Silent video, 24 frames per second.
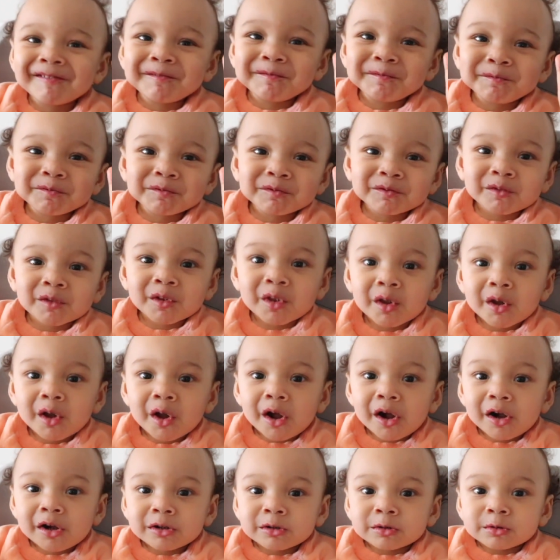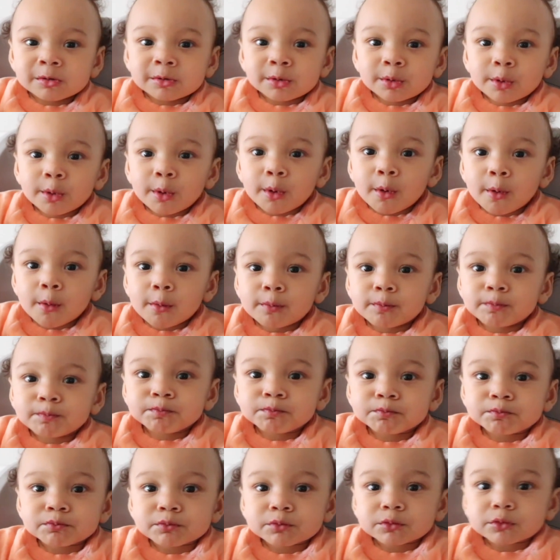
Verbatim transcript: He's kind of hungry, so giving him a